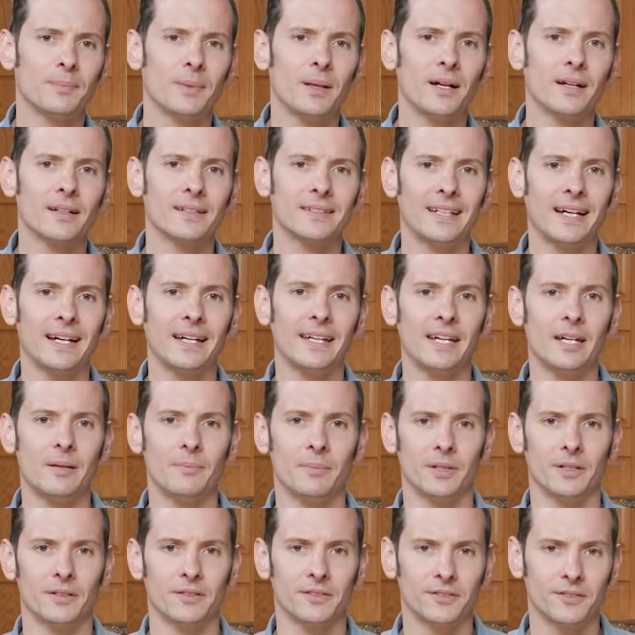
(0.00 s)
block
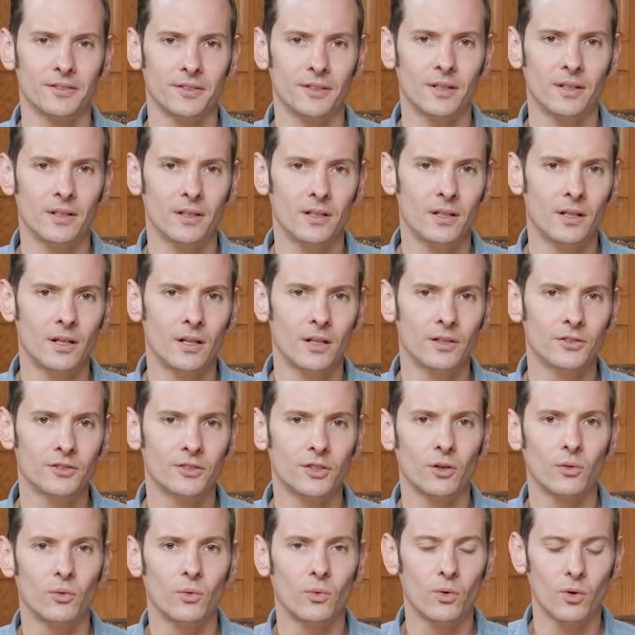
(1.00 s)
diameters.
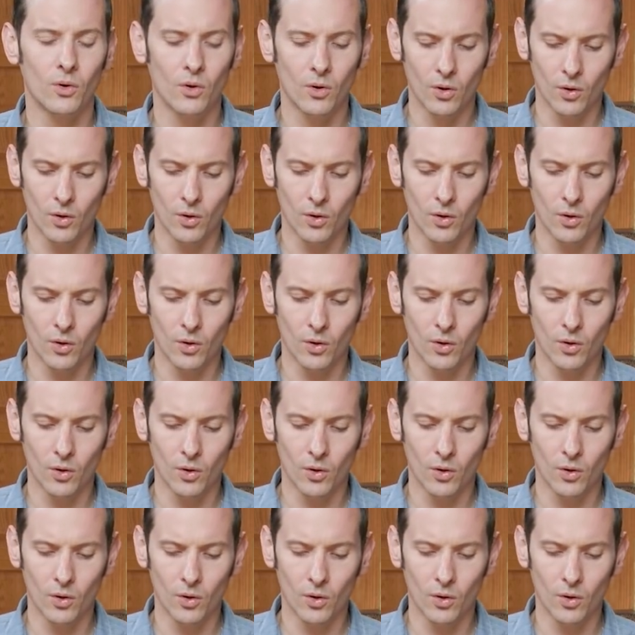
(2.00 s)
So,